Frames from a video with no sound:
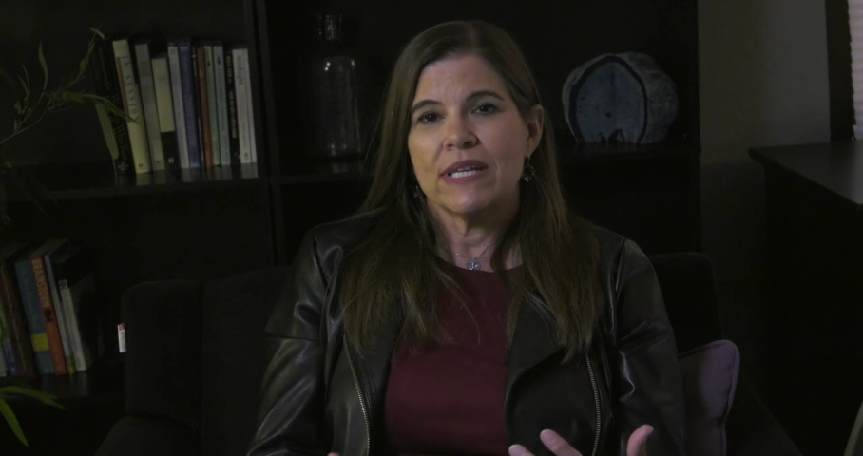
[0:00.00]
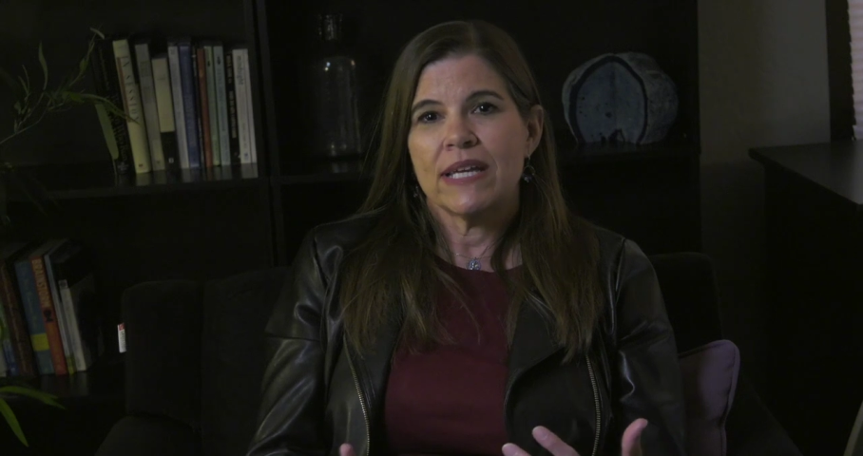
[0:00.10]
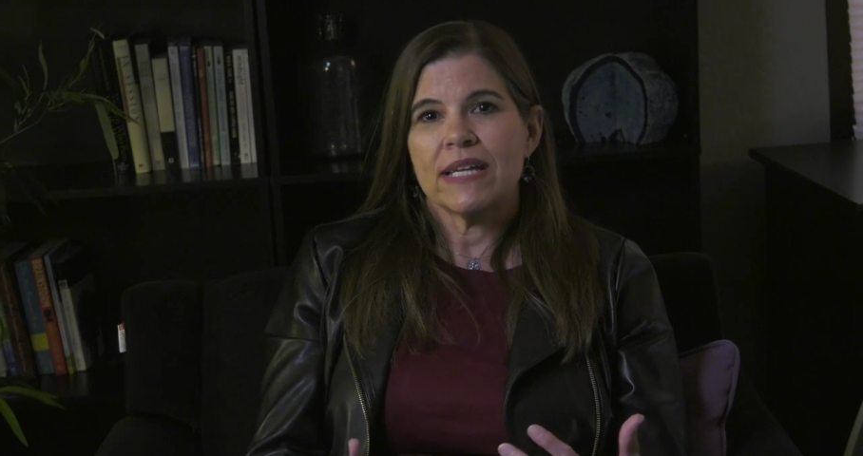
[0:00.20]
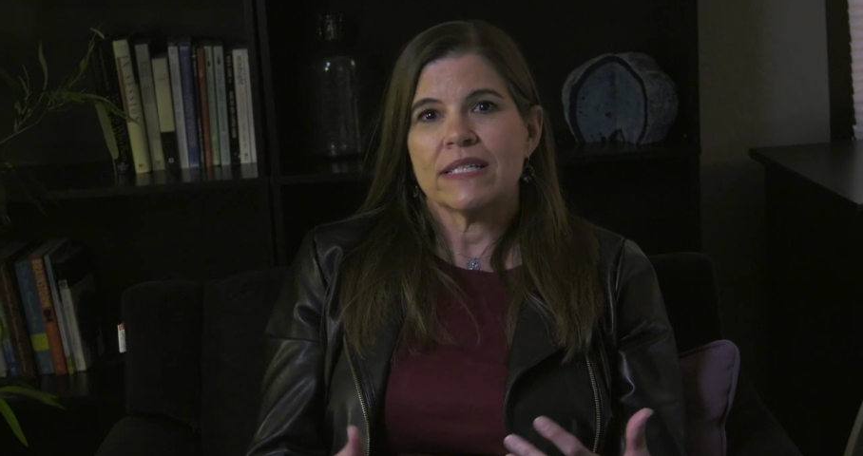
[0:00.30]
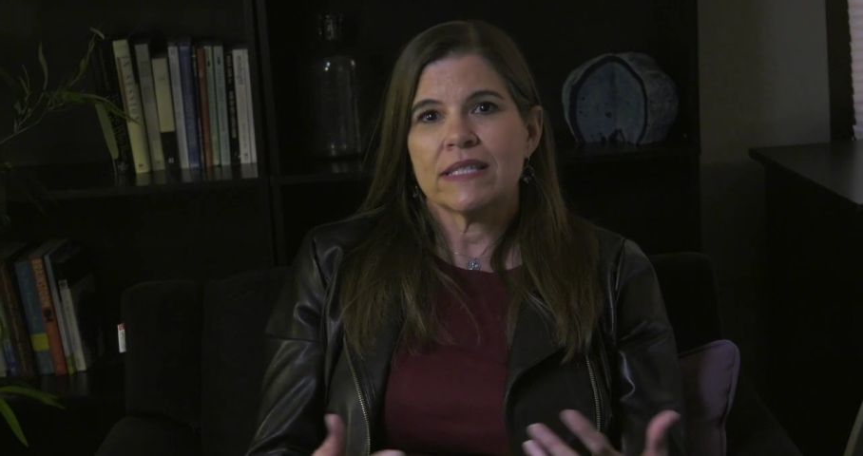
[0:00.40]

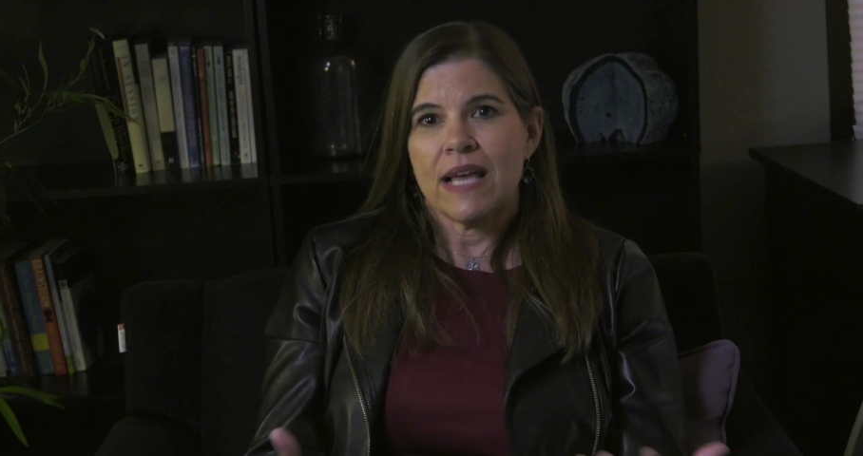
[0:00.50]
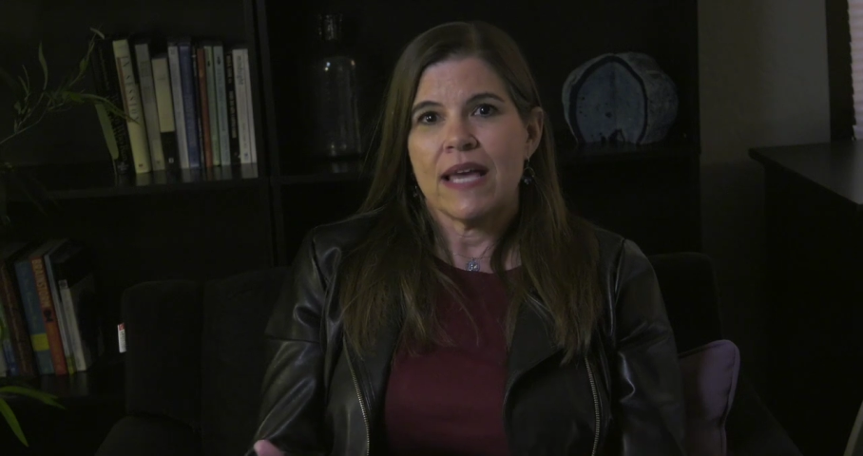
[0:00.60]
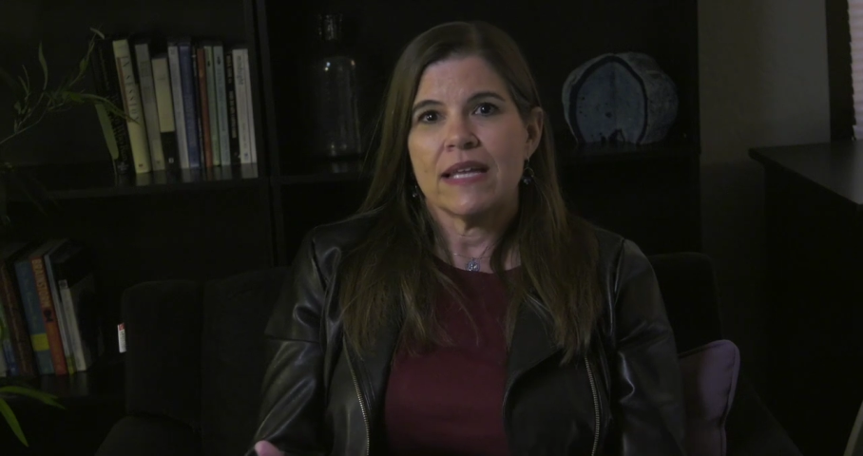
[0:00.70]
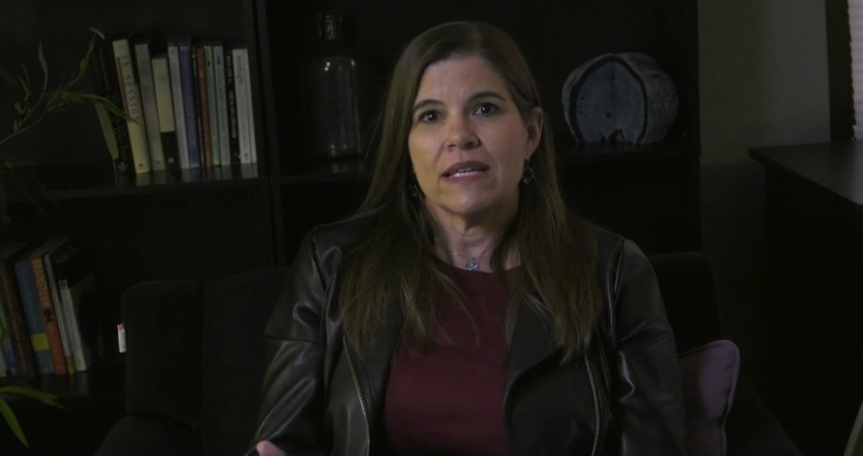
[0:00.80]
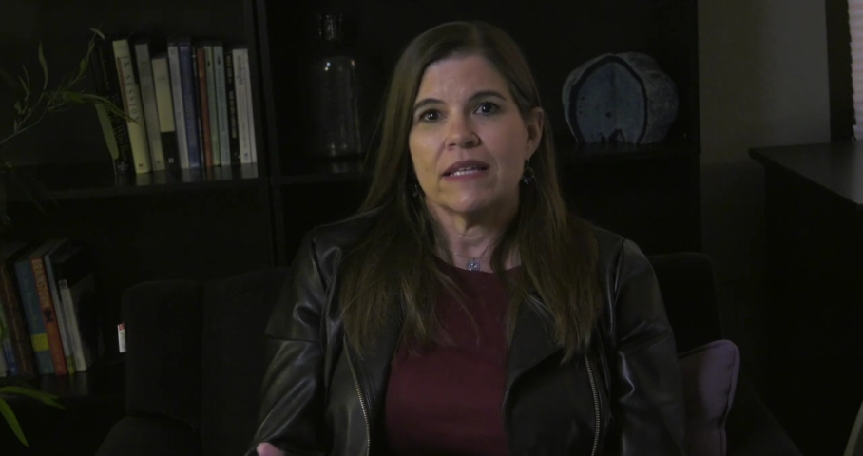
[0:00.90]
get
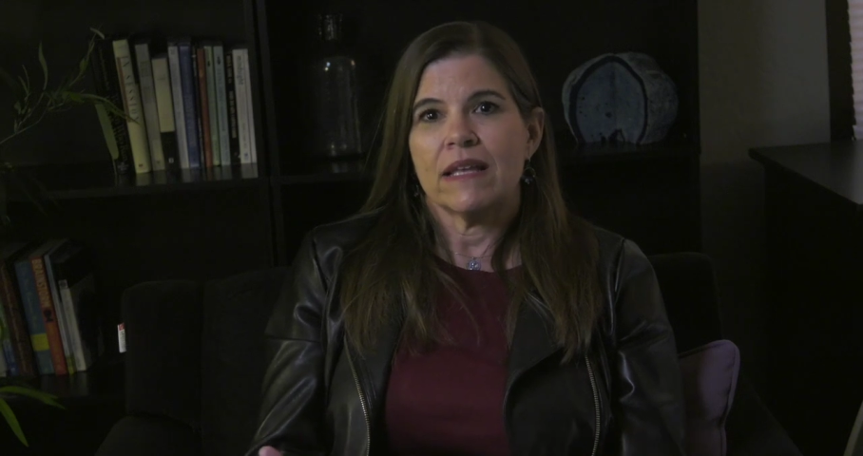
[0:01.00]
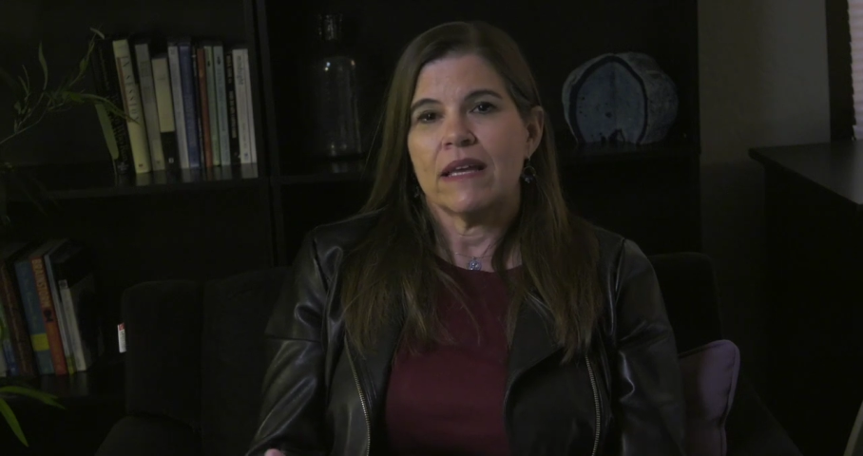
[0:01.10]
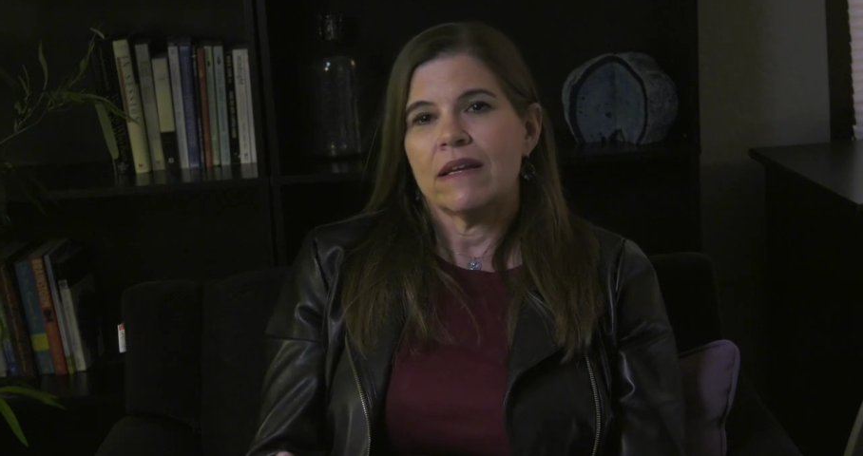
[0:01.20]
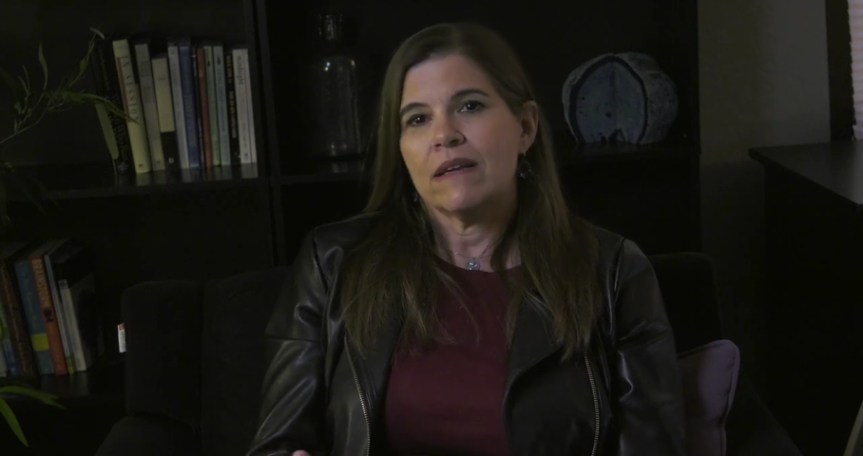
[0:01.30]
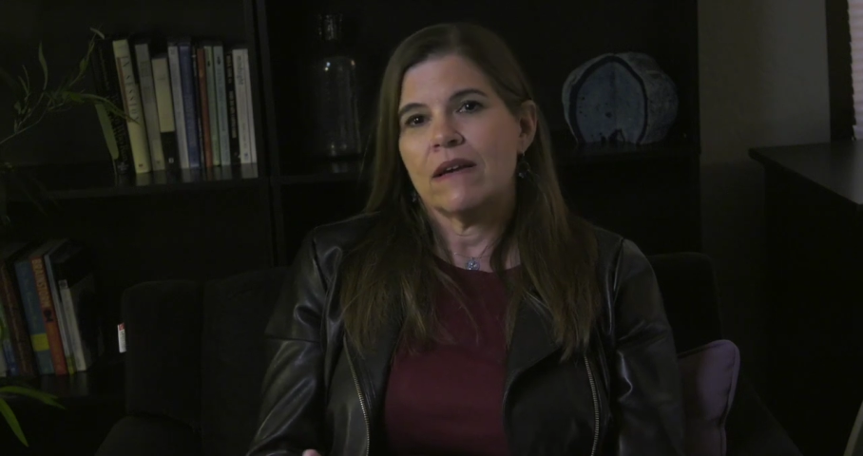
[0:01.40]
excited
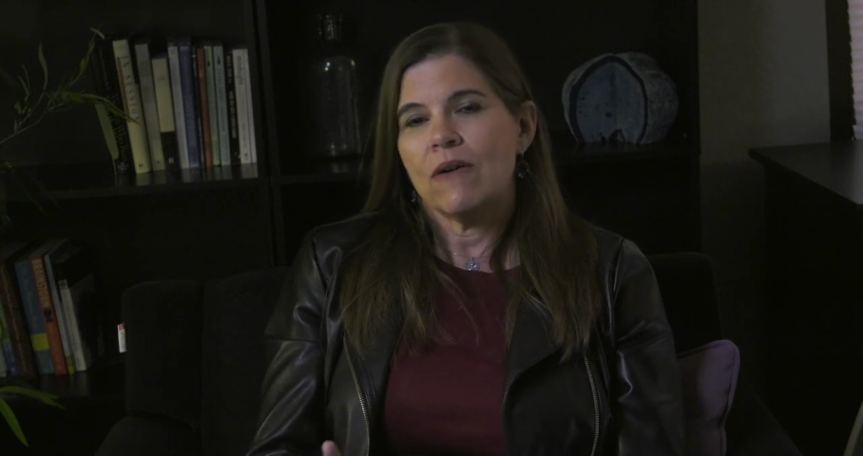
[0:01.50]
like,